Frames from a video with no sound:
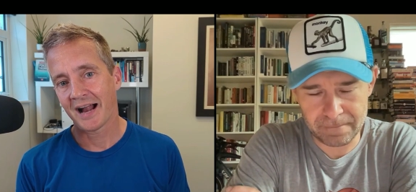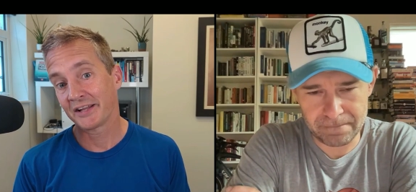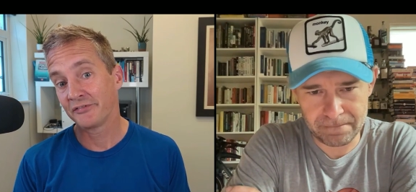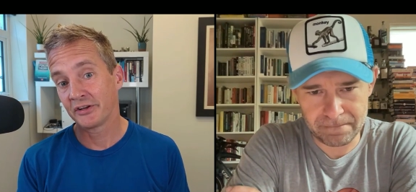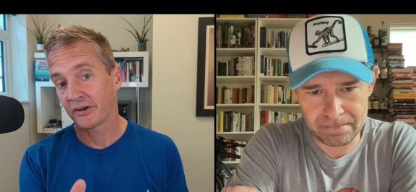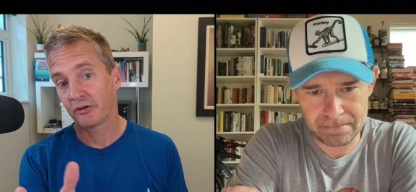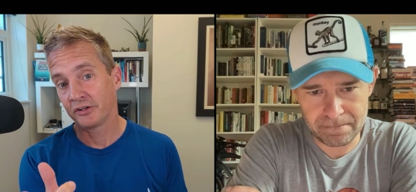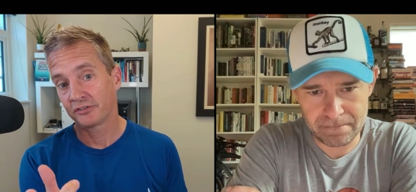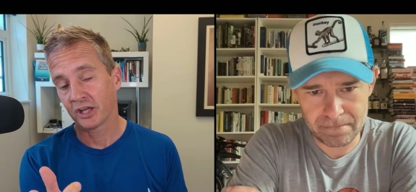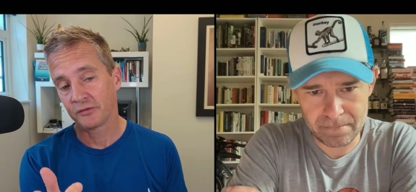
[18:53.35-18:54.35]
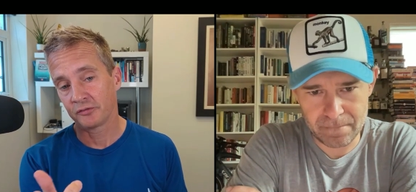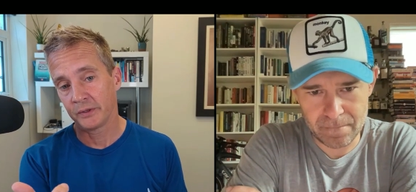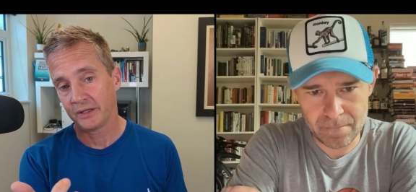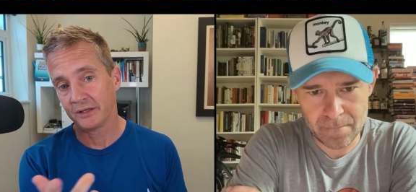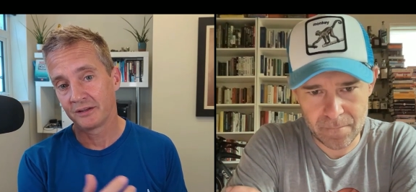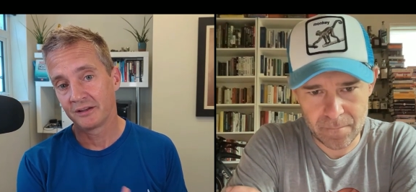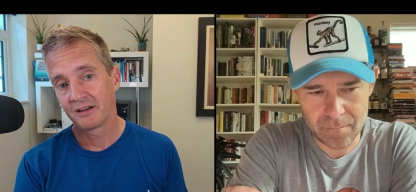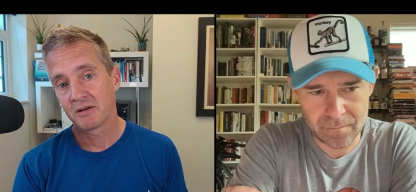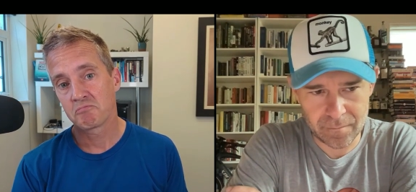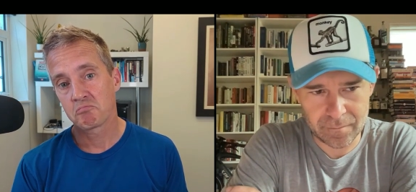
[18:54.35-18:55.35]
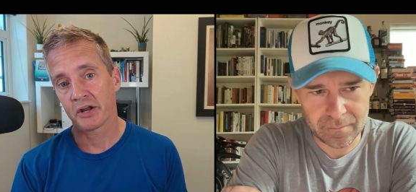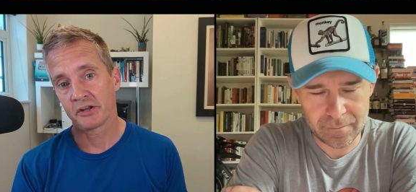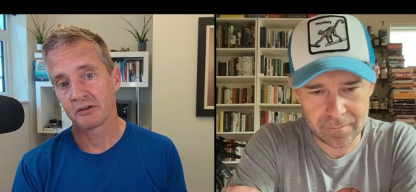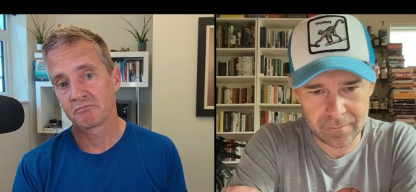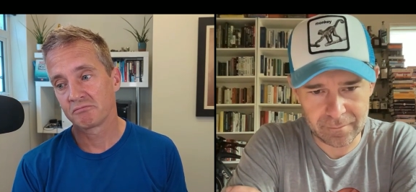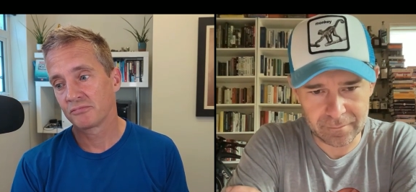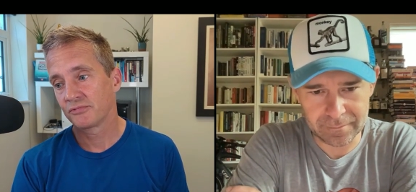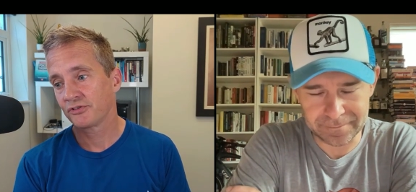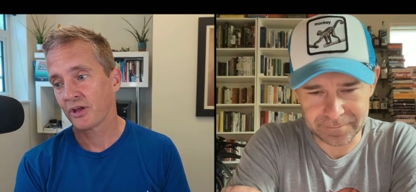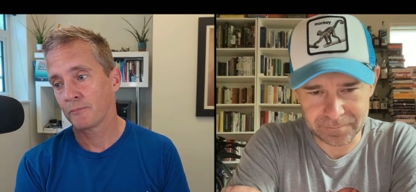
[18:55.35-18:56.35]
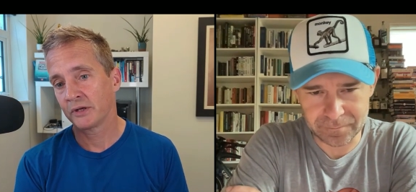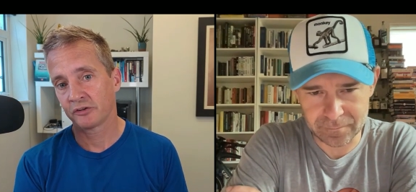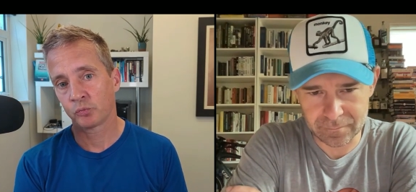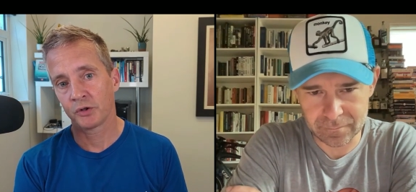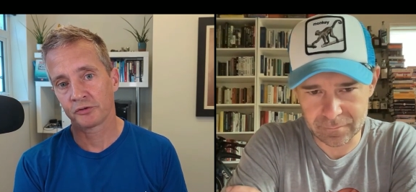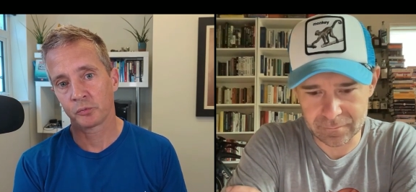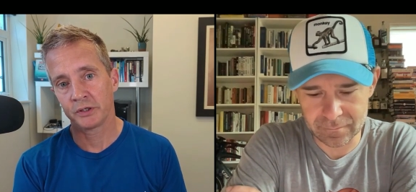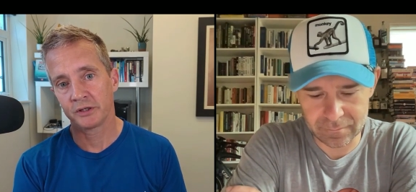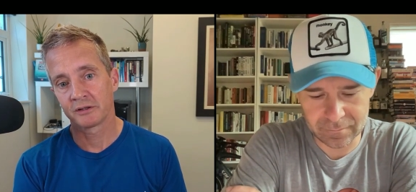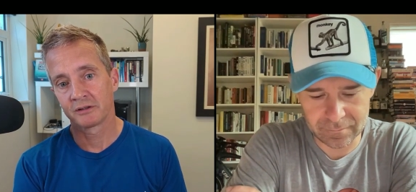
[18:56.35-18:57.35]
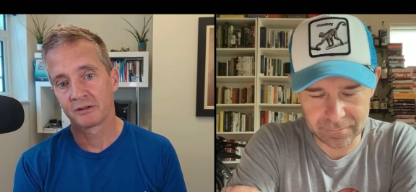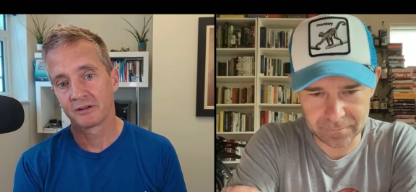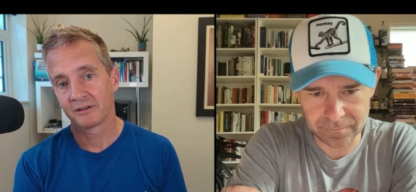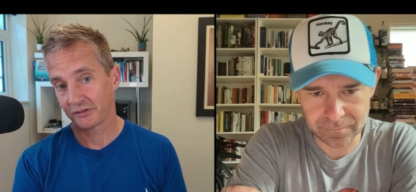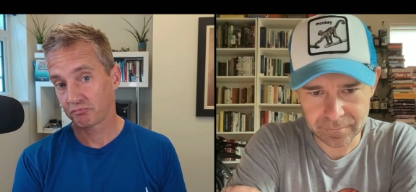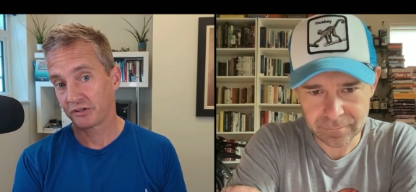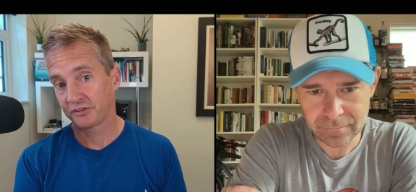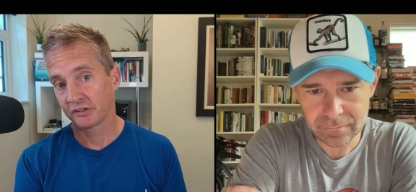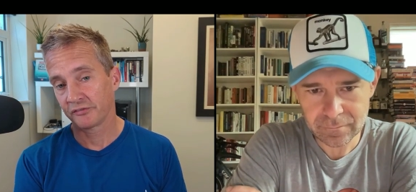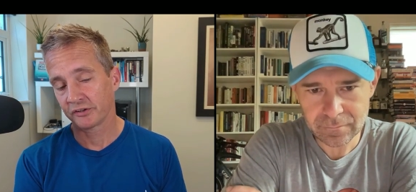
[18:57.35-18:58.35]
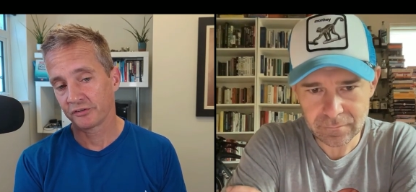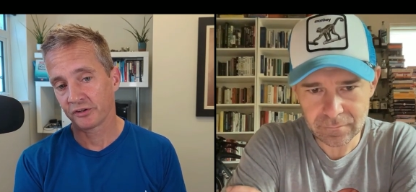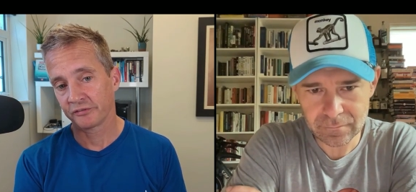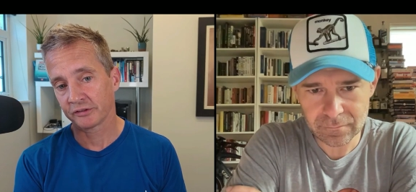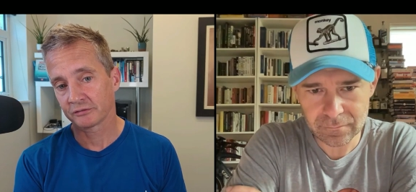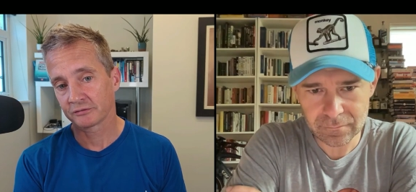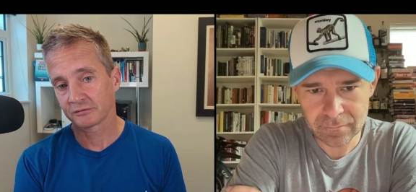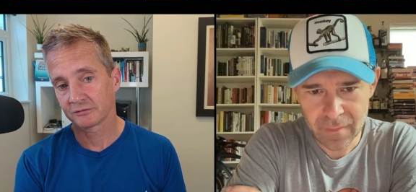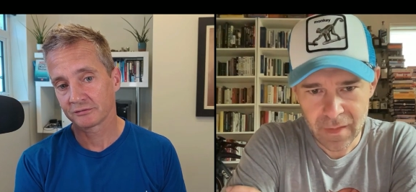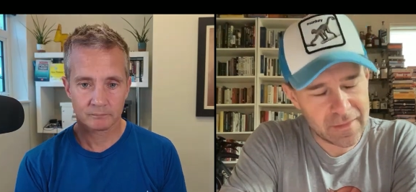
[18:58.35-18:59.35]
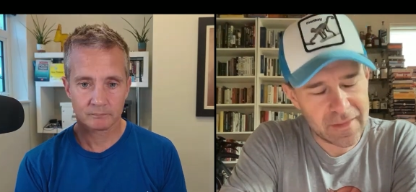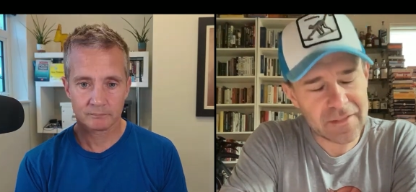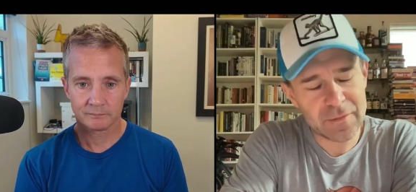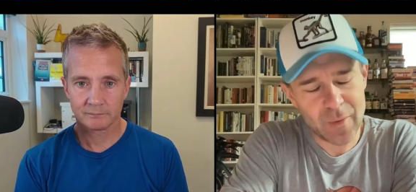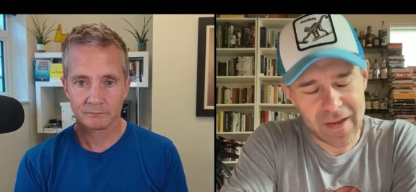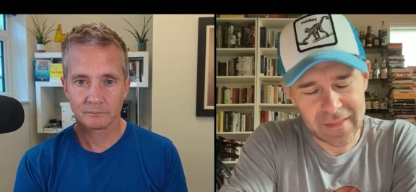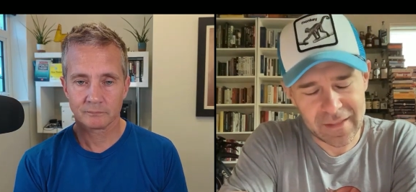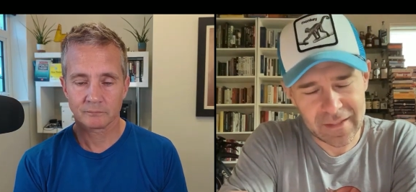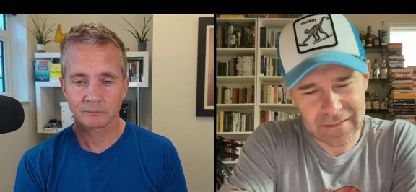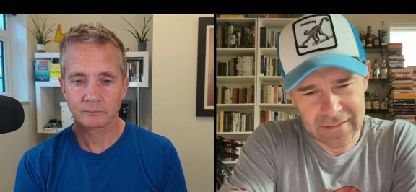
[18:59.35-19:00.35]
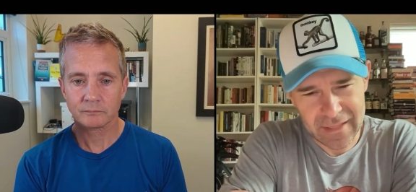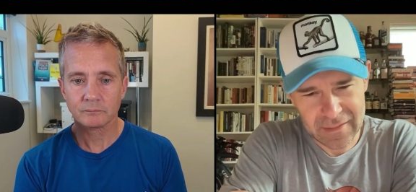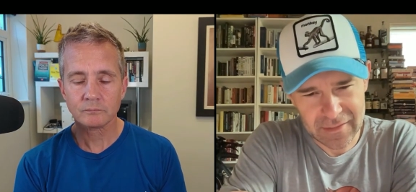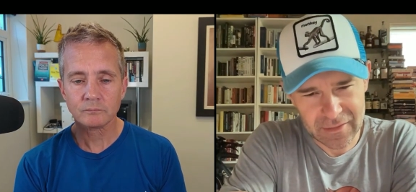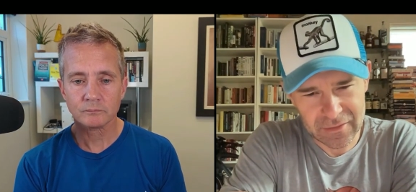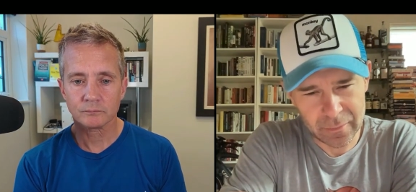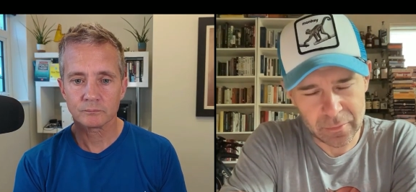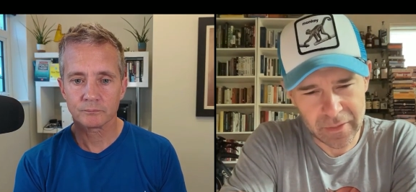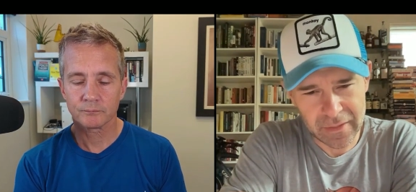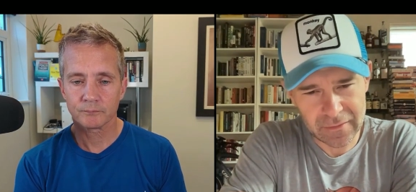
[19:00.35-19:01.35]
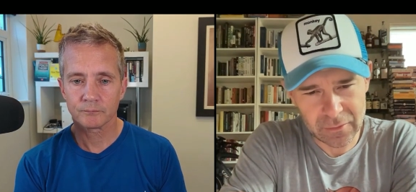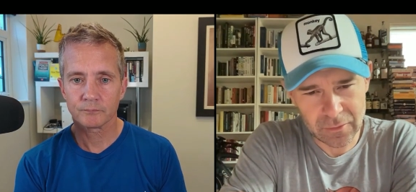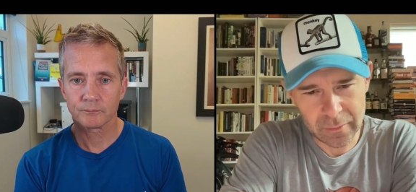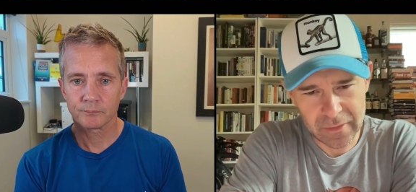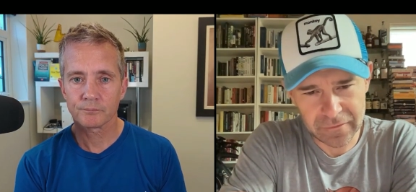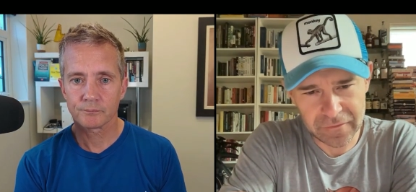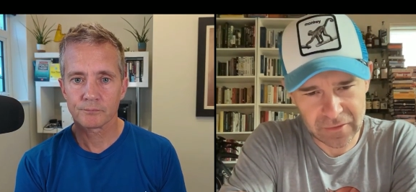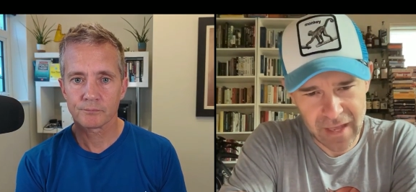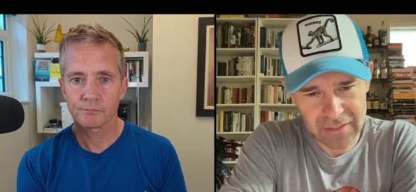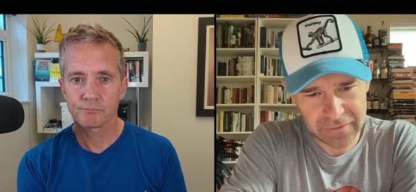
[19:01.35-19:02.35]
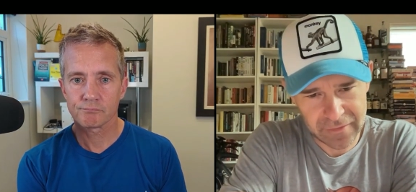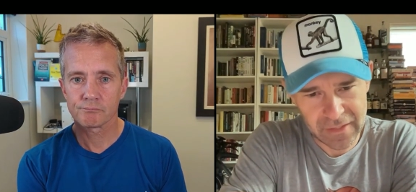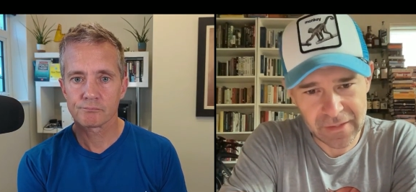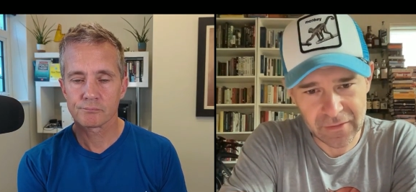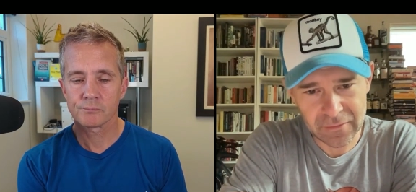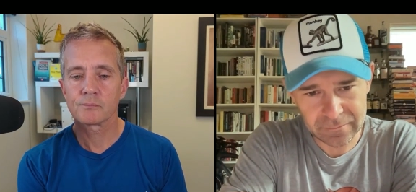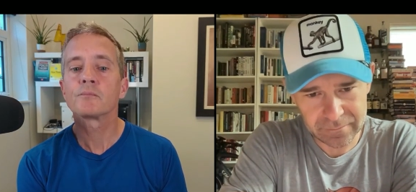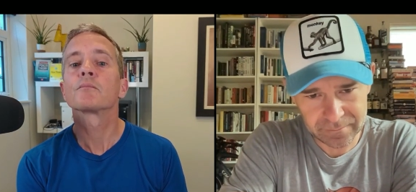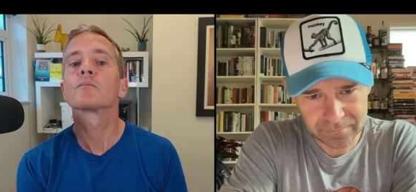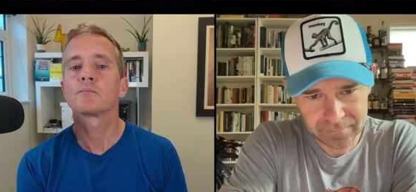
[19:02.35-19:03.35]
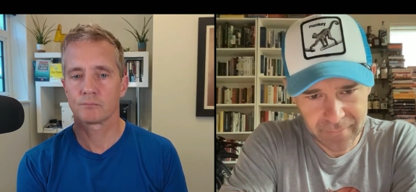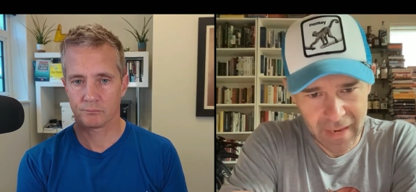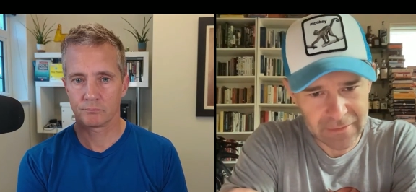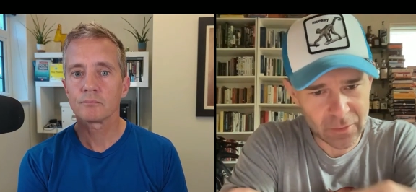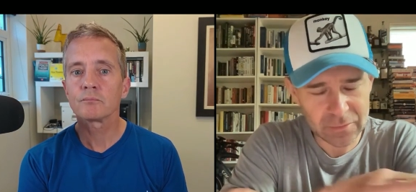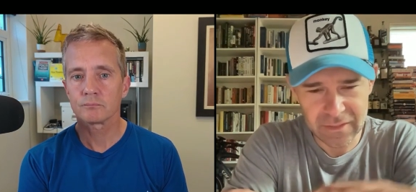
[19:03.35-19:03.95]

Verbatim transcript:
Speaker 1: And even if it only saves me, I don't know, 10 minutes once a week, that's pretty significant saving.
Speaker 2: This is why I think it's necessary to bring in a little bit of philosophy here. I don't